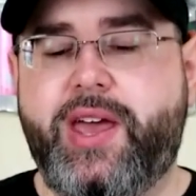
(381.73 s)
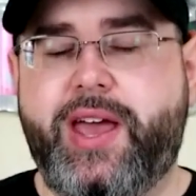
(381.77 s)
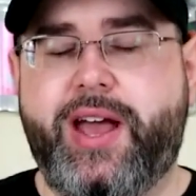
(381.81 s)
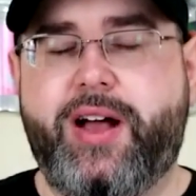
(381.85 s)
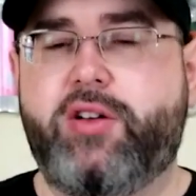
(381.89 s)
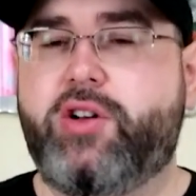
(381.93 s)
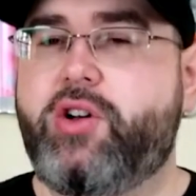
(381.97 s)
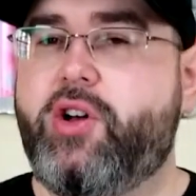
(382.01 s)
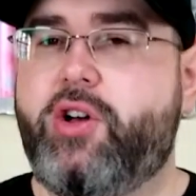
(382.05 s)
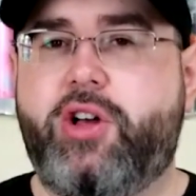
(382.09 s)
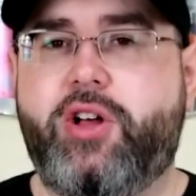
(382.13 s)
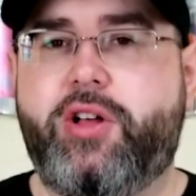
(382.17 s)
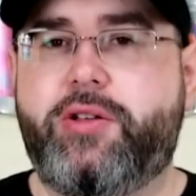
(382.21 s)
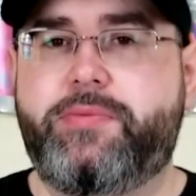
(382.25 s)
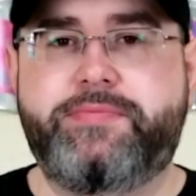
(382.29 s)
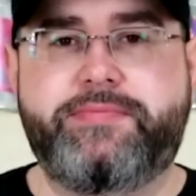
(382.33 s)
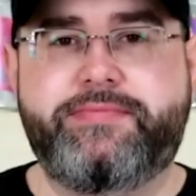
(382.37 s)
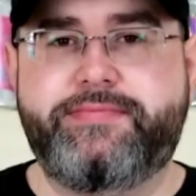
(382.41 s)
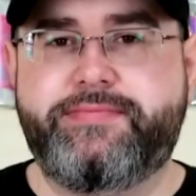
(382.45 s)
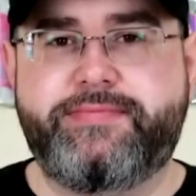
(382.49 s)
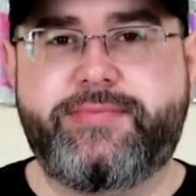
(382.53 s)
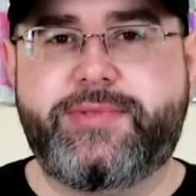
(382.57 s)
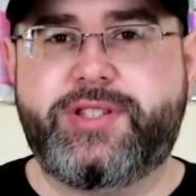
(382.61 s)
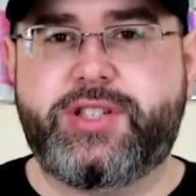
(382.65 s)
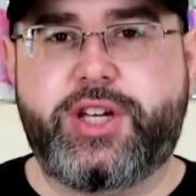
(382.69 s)
Alcohol,
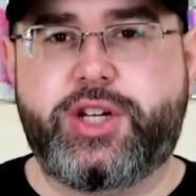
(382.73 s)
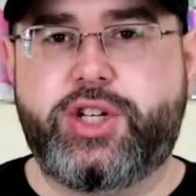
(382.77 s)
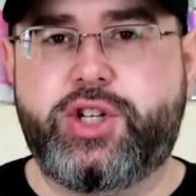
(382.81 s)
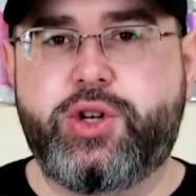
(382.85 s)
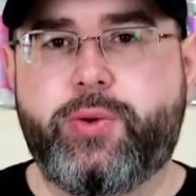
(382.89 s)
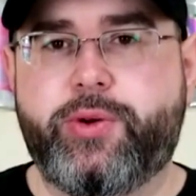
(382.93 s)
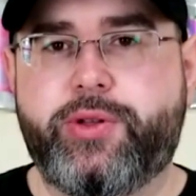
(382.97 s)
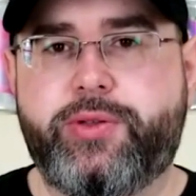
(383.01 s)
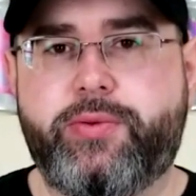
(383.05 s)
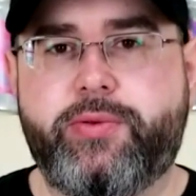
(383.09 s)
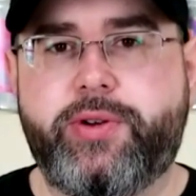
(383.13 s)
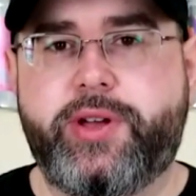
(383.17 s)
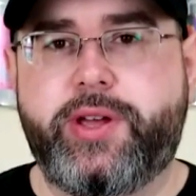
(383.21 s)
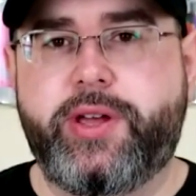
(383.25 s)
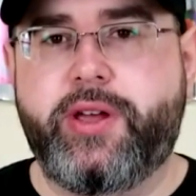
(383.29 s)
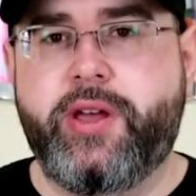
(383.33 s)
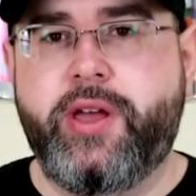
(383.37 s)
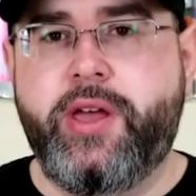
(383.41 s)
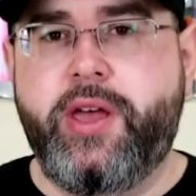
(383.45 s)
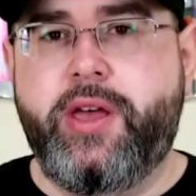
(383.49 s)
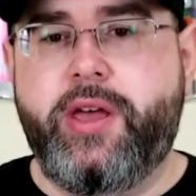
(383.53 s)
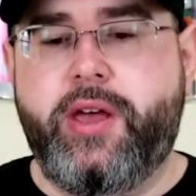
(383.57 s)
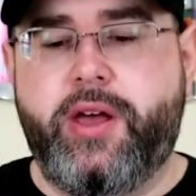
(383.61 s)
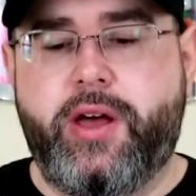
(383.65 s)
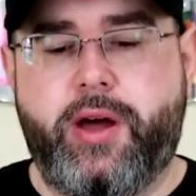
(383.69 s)
it's like 2 or 3
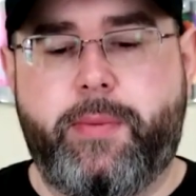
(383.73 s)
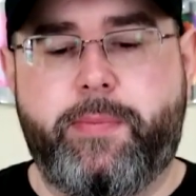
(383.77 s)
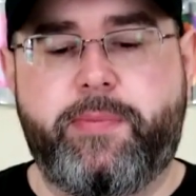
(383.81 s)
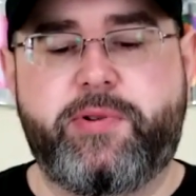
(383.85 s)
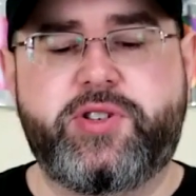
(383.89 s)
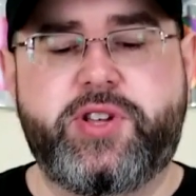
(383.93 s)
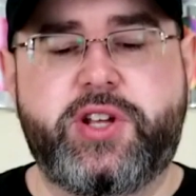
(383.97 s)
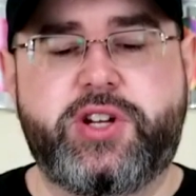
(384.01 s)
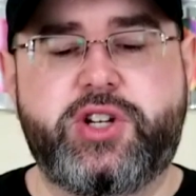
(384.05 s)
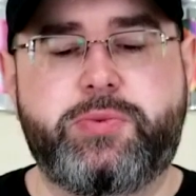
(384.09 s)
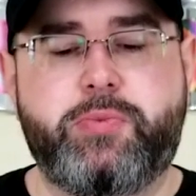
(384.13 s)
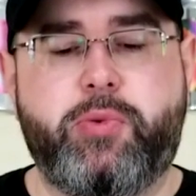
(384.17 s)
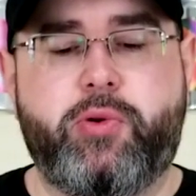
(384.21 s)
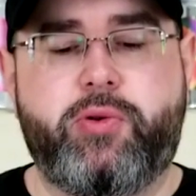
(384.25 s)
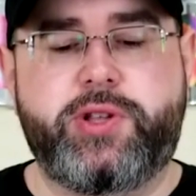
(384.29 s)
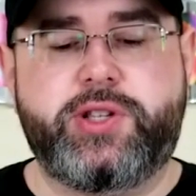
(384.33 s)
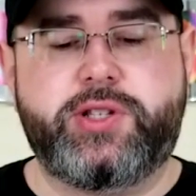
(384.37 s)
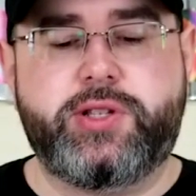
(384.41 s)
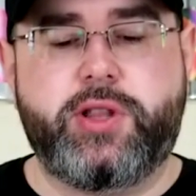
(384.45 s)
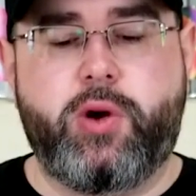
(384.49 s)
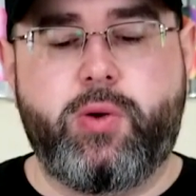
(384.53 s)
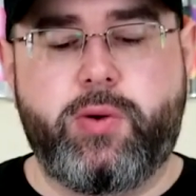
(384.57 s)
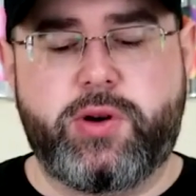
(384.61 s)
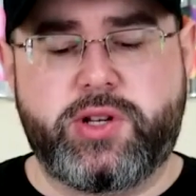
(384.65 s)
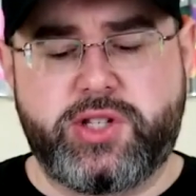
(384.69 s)
percentage points
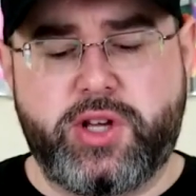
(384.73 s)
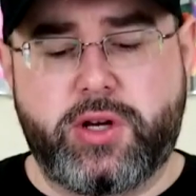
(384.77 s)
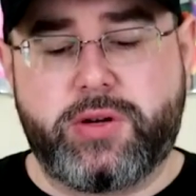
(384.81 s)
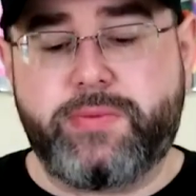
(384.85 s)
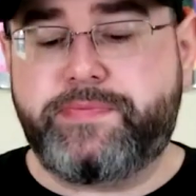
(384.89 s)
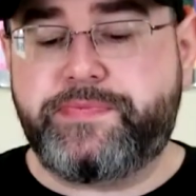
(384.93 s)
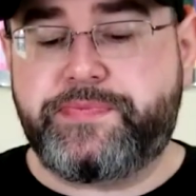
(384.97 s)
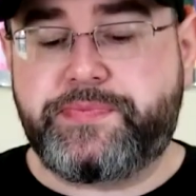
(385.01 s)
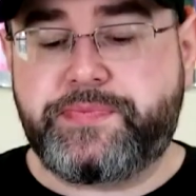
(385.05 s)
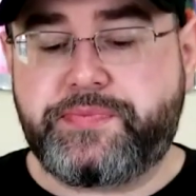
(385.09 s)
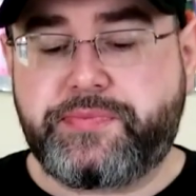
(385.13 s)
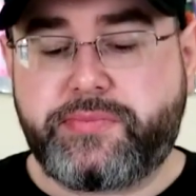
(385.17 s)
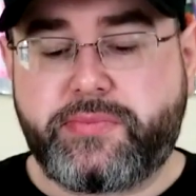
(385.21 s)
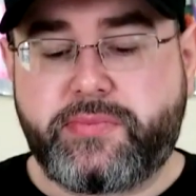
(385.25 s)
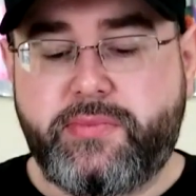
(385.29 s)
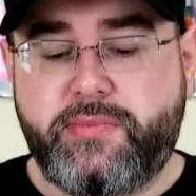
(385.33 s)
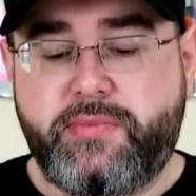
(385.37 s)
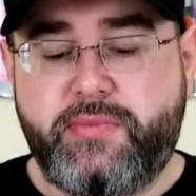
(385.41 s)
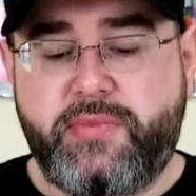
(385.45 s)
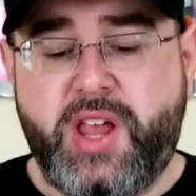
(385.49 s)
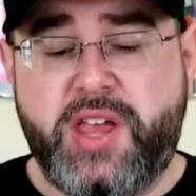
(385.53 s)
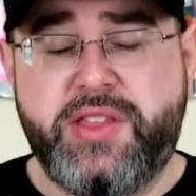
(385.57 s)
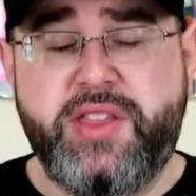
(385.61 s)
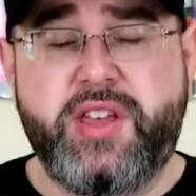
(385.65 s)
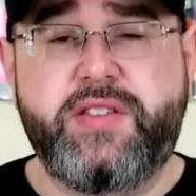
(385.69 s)
lower. So
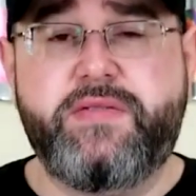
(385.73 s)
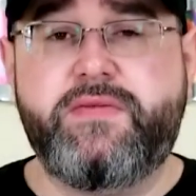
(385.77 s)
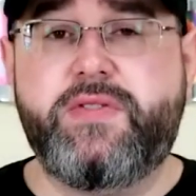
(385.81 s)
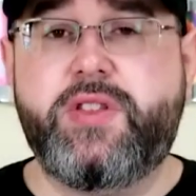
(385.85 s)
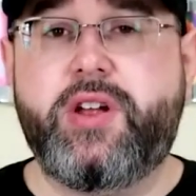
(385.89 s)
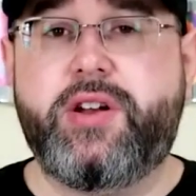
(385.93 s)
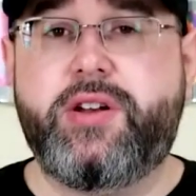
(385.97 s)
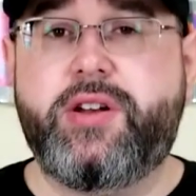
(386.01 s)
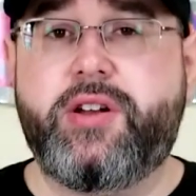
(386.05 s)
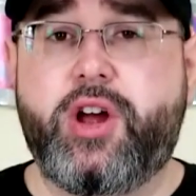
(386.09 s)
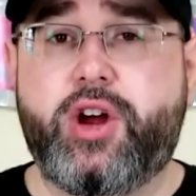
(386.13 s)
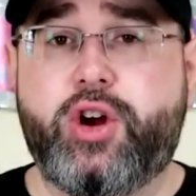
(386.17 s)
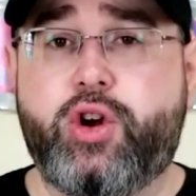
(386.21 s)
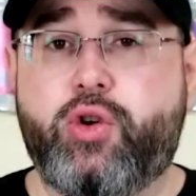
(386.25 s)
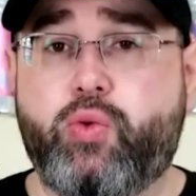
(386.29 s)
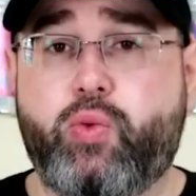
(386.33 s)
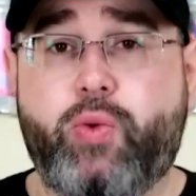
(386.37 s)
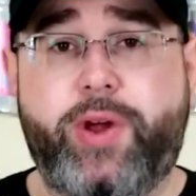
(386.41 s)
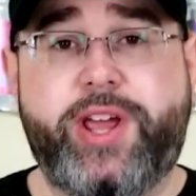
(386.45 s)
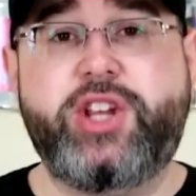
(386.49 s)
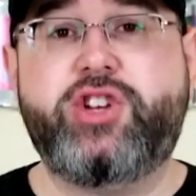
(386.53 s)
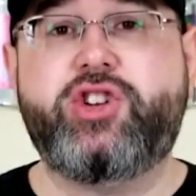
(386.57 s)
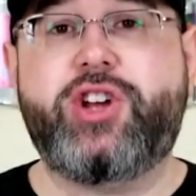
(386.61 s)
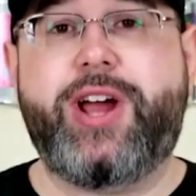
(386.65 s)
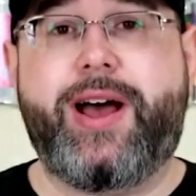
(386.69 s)
I think they've done a
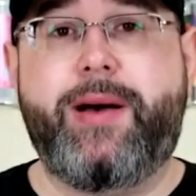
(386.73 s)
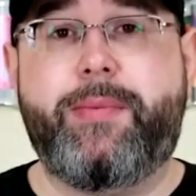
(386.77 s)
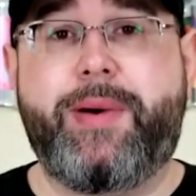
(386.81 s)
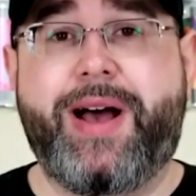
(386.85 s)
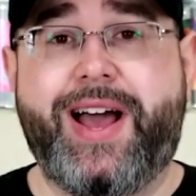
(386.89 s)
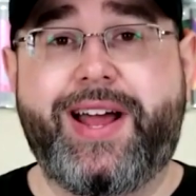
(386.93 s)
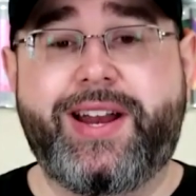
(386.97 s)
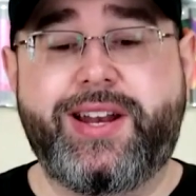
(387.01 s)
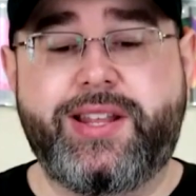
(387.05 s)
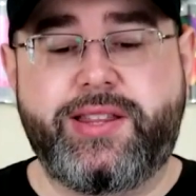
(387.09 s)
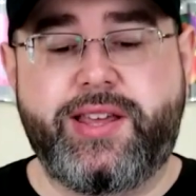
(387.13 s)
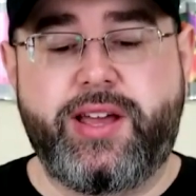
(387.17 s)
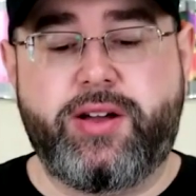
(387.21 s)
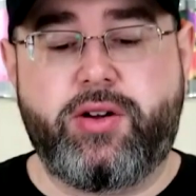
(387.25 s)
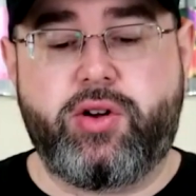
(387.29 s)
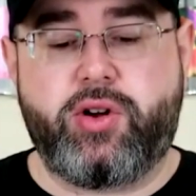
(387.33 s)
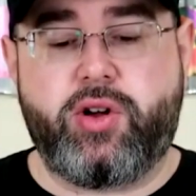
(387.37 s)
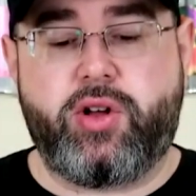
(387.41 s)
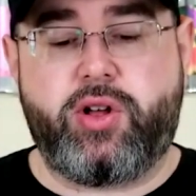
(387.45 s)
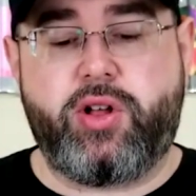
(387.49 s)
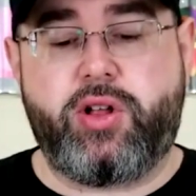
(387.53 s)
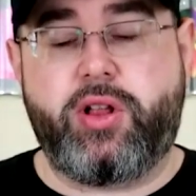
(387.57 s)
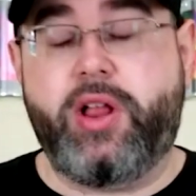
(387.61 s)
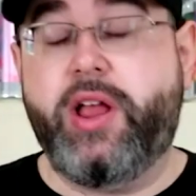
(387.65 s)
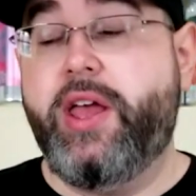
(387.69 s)
great job hiding the
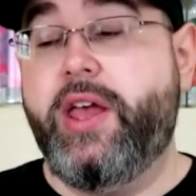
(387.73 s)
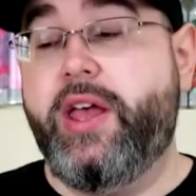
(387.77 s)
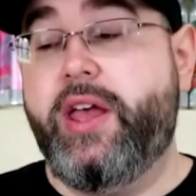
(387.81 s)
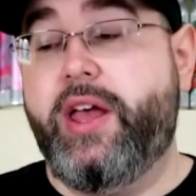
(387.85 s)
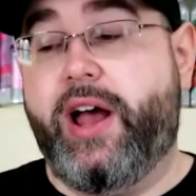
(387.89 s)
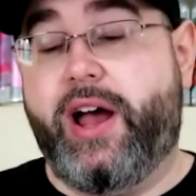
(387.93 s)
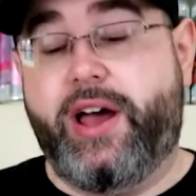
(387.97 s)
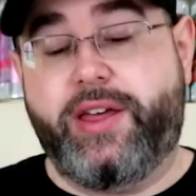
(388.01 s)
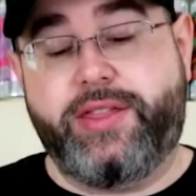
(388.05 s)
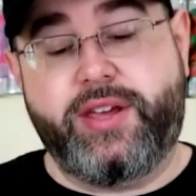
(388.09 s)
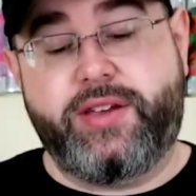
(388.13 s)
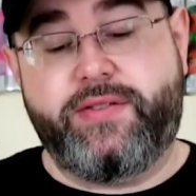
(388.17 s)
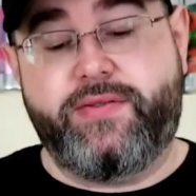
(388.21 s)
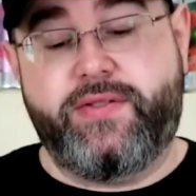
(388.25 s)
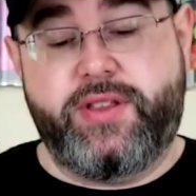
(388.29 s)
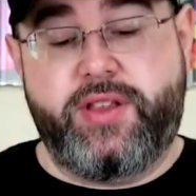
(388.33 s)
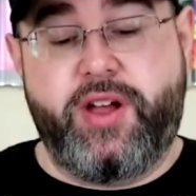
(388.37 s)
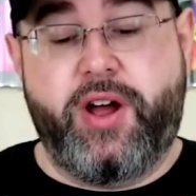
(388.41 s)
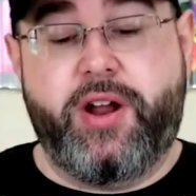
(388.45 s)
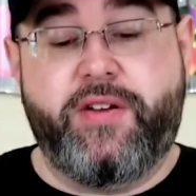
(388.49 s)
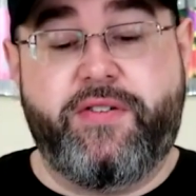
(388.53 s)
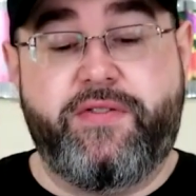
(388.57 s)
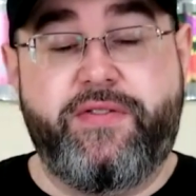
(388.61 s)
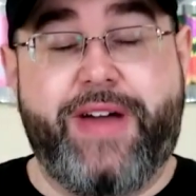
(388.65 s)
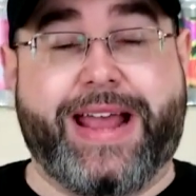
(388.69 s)
alcohol. I think they've
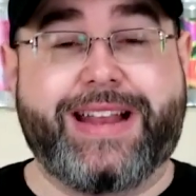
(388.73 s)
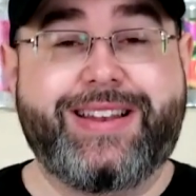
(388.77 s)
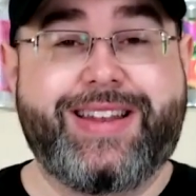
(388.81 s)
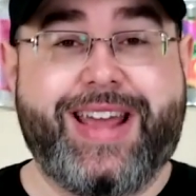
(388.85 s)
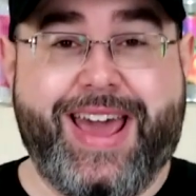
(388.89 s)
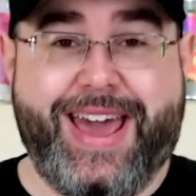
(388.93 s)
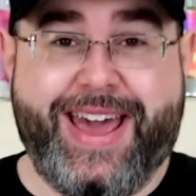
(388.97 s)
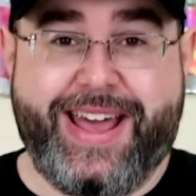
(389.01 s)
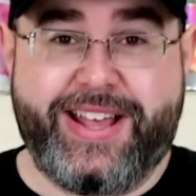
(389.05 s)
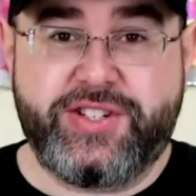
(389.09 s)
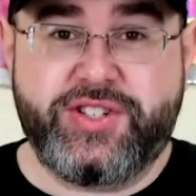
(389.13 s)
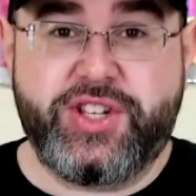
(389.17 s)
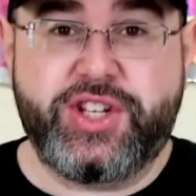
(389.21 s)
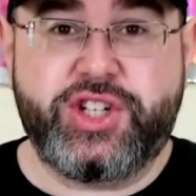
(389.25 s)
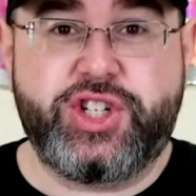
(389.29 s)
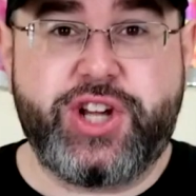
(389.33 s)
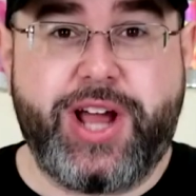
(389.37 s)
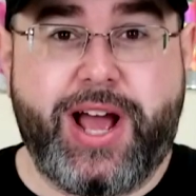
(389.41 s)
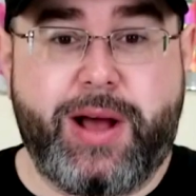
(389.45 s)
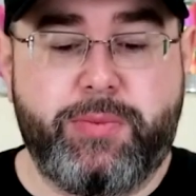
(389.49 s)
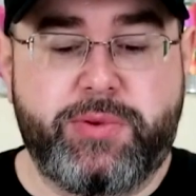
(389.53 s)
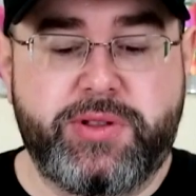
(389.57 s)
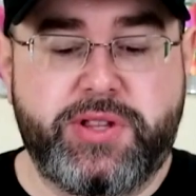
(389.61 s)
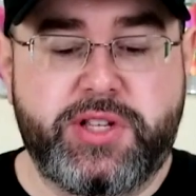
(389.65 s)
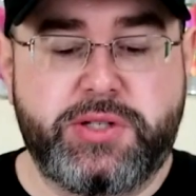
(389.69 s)
done a fantastic
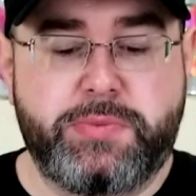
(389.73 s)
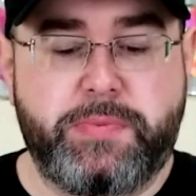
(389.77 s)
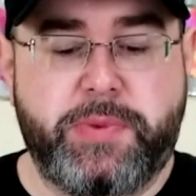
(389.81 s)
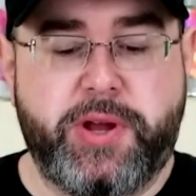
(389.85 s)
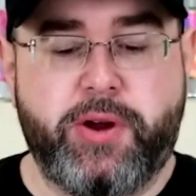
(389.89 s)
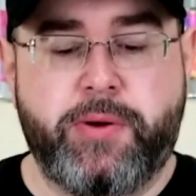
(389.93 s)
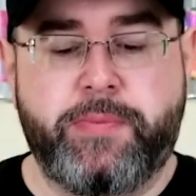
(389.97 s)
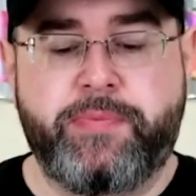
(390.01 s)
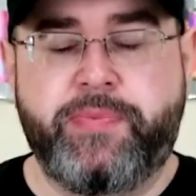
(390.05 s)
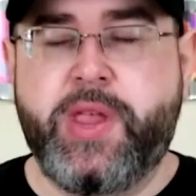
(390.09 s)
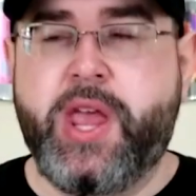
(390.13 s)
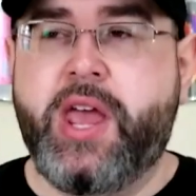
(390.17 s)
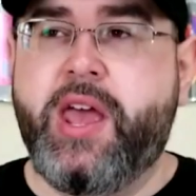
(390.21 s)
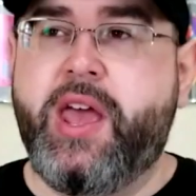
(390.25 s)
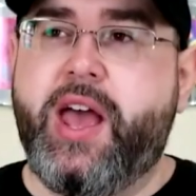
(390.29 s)
job with this beer.